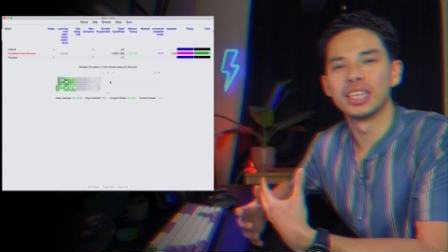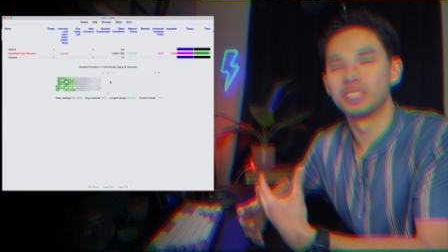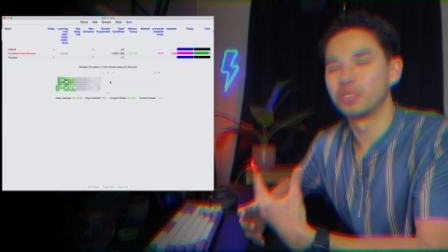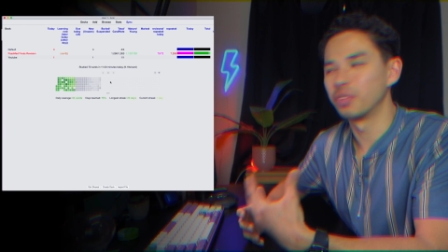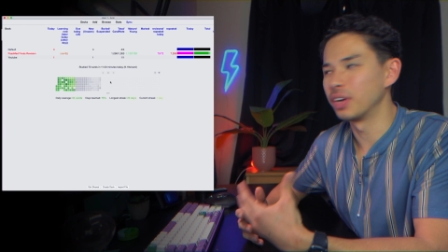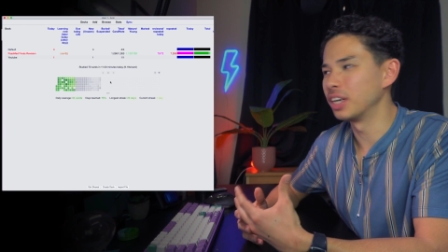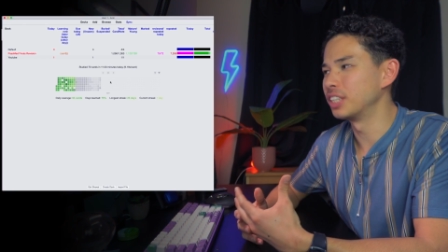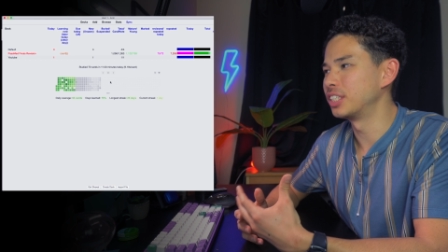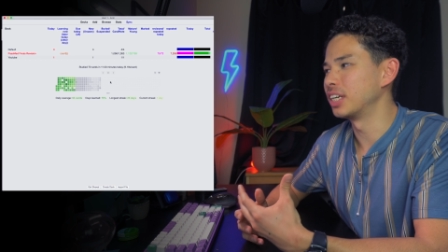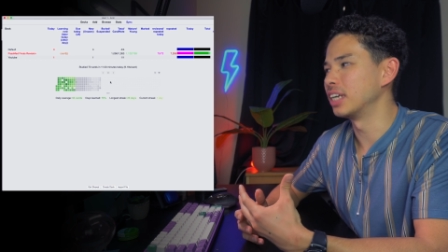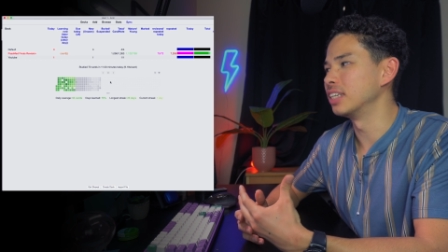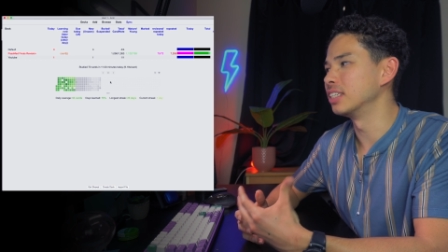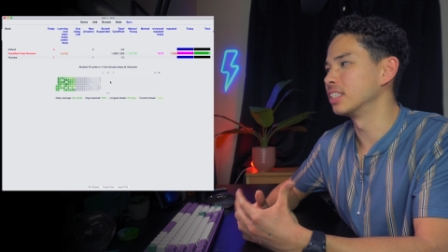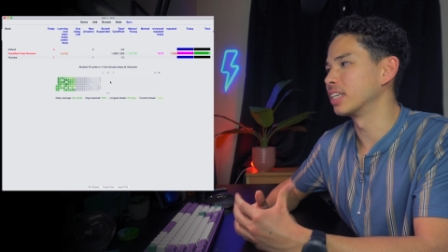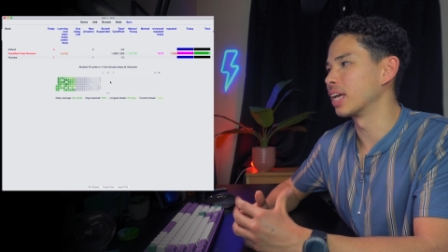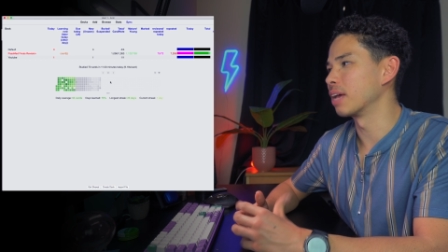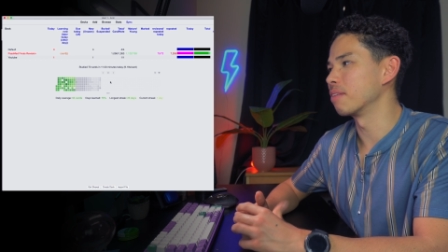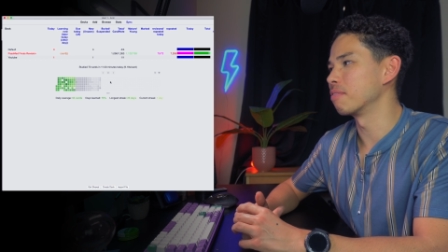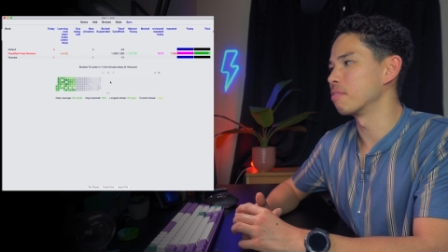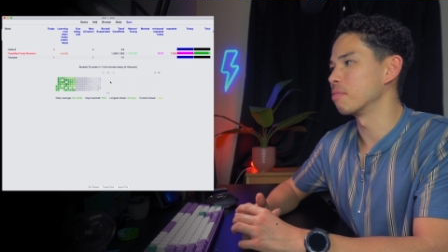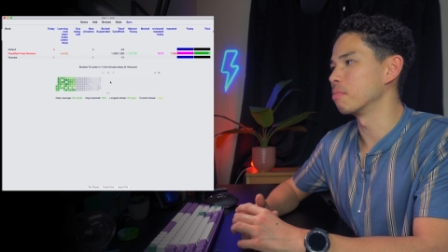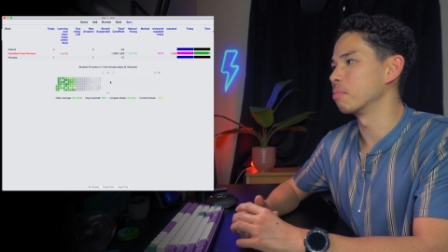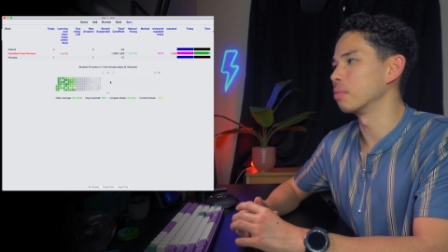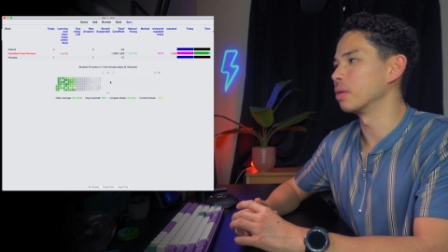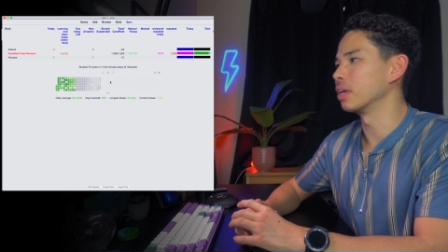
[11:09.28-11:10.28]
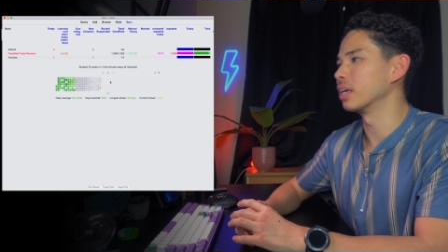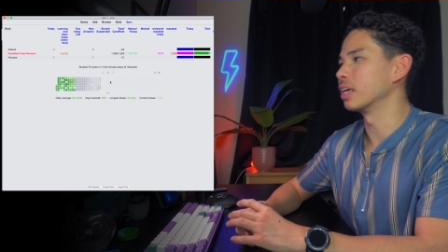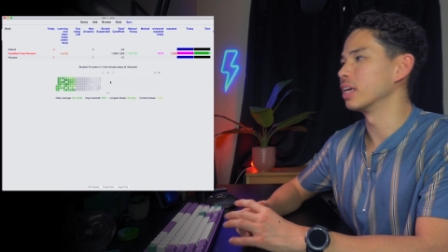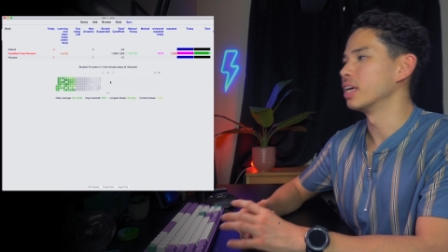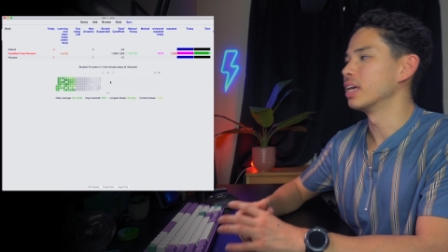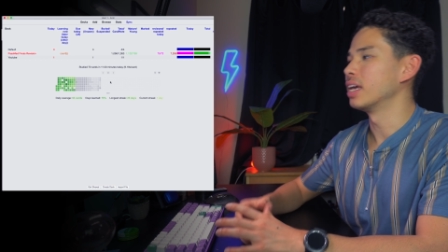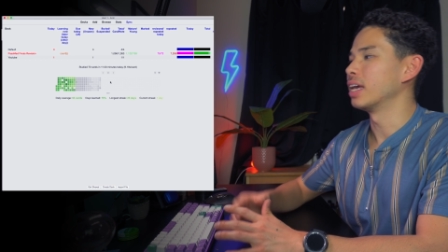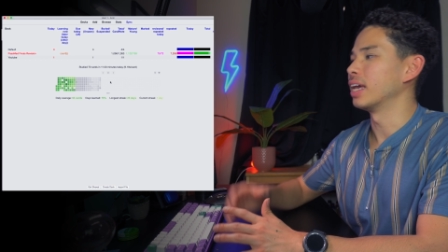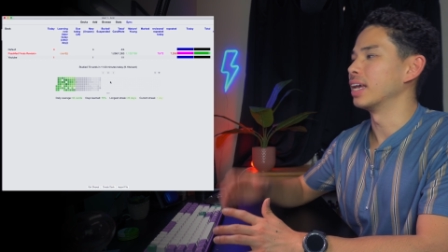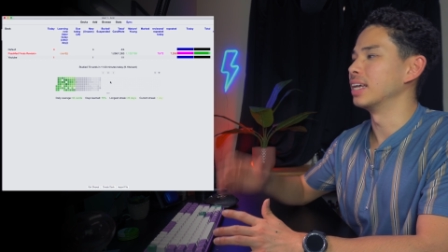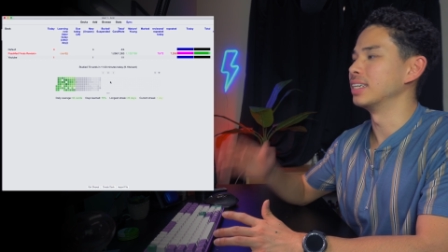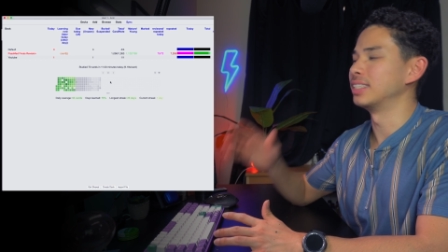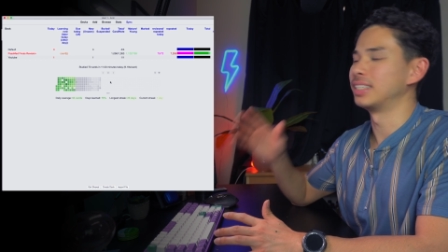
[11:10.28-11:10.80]
has really changed the game for me
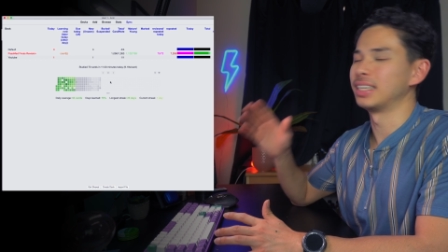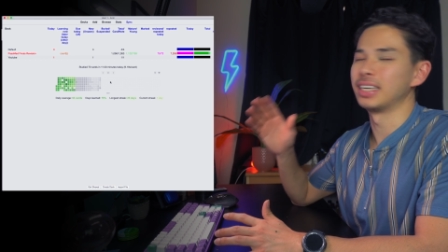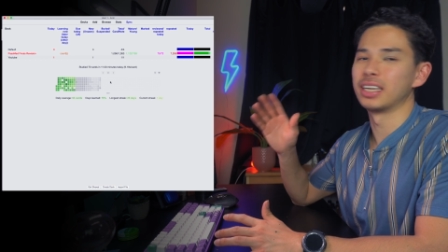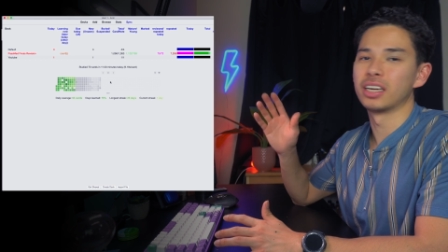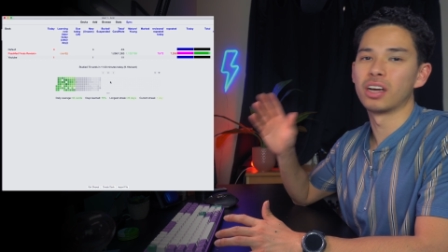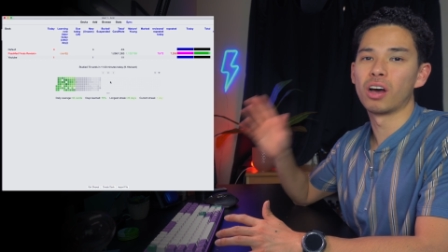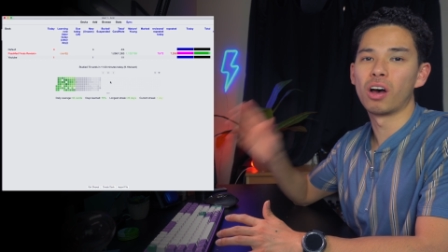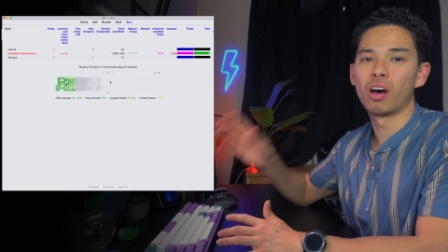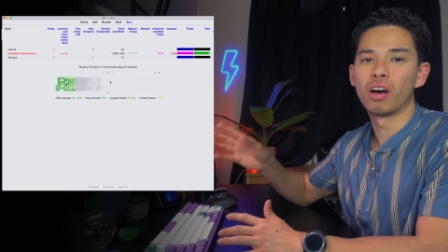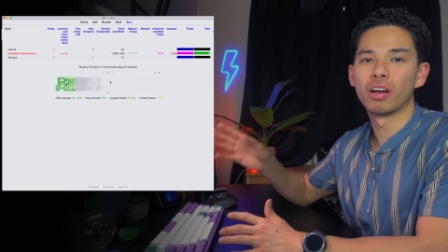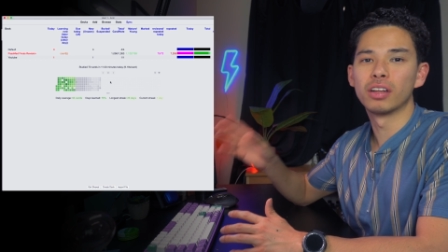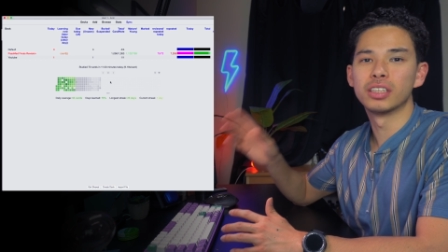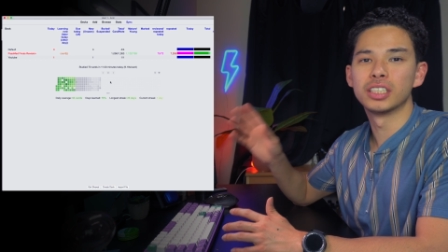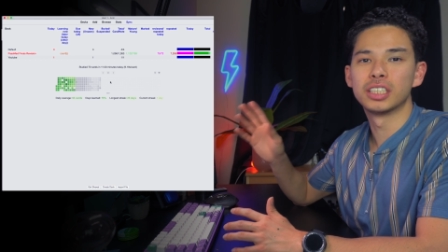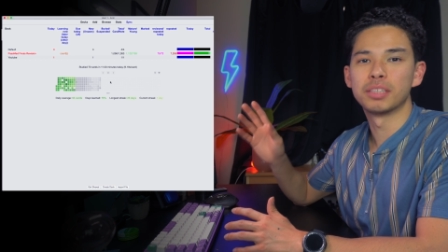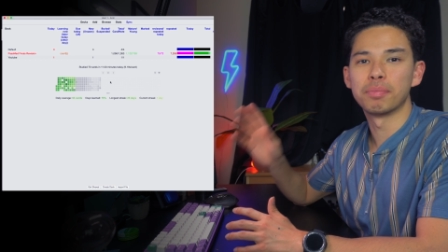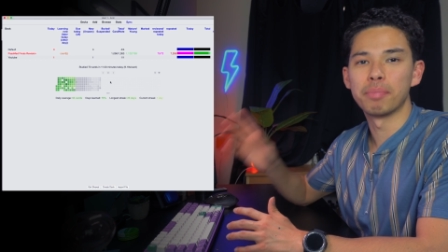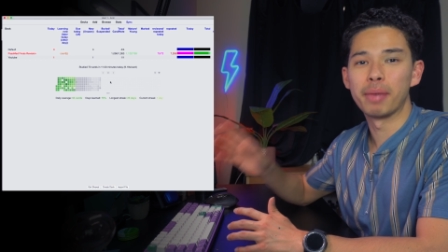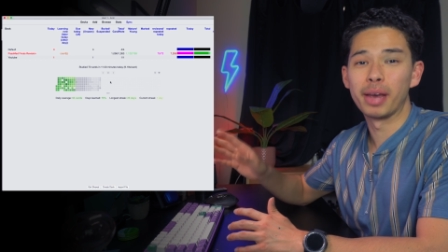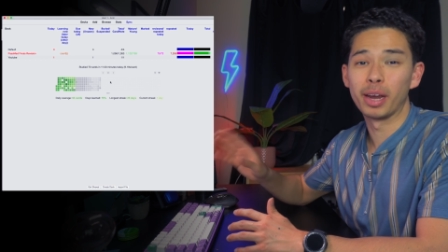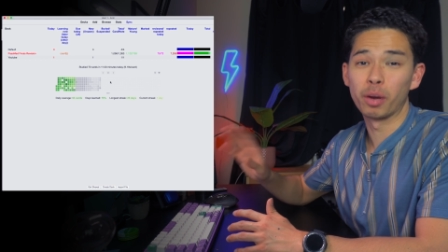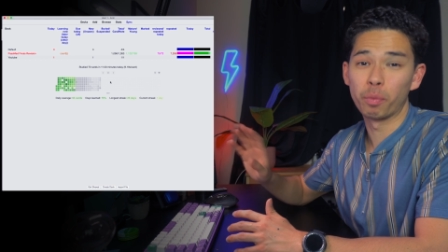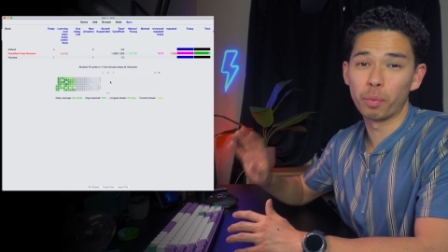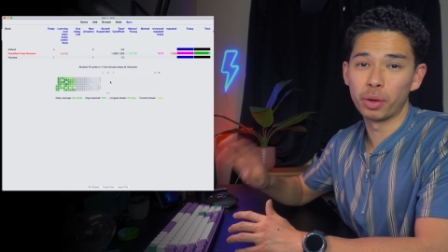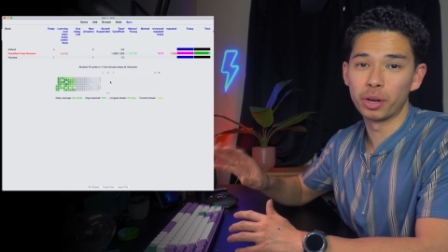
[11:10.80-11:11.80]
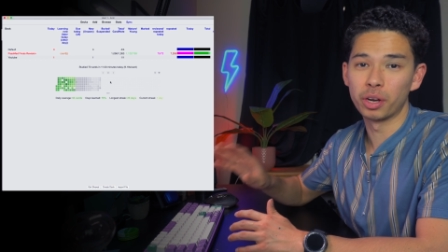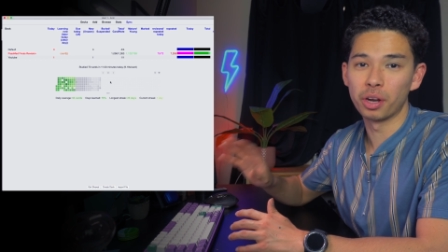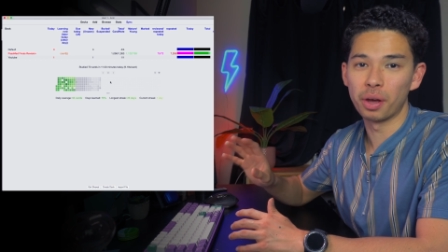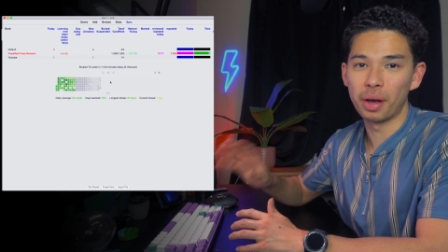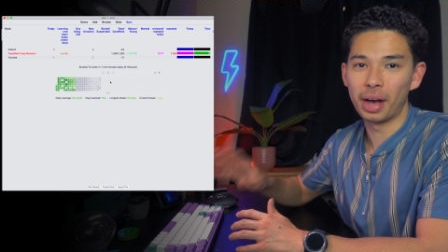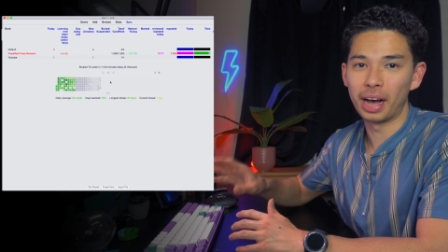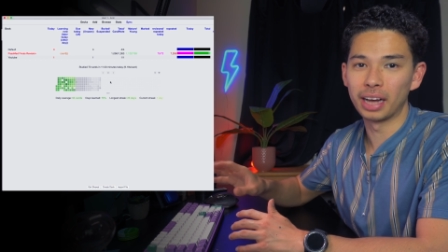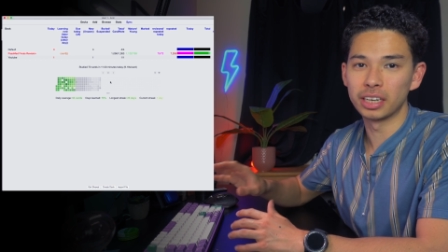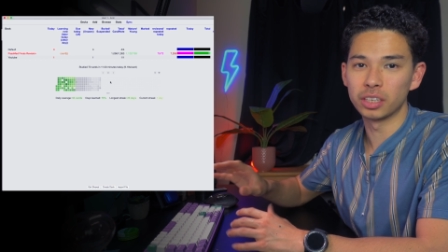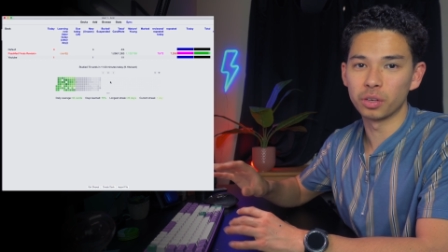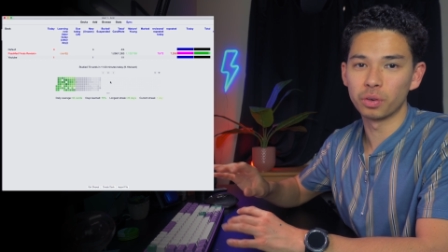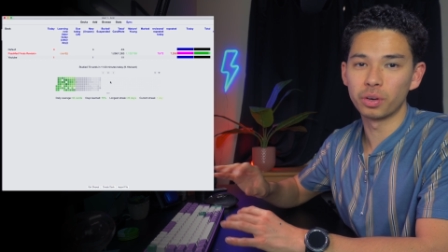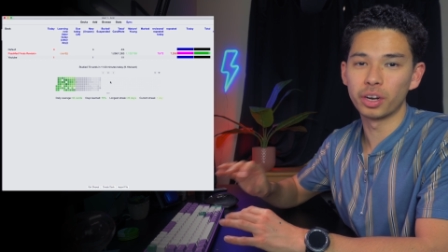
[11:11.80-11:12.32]
is the enhanced main window
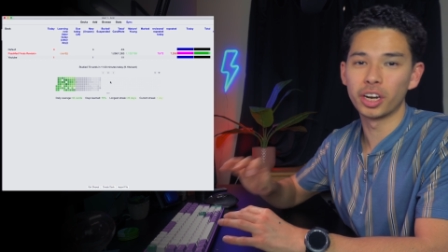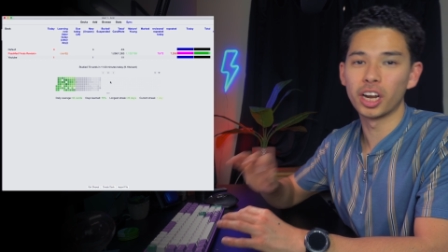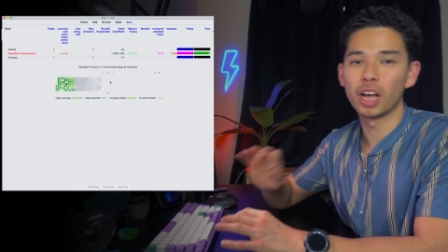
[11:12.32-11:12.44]
add-on.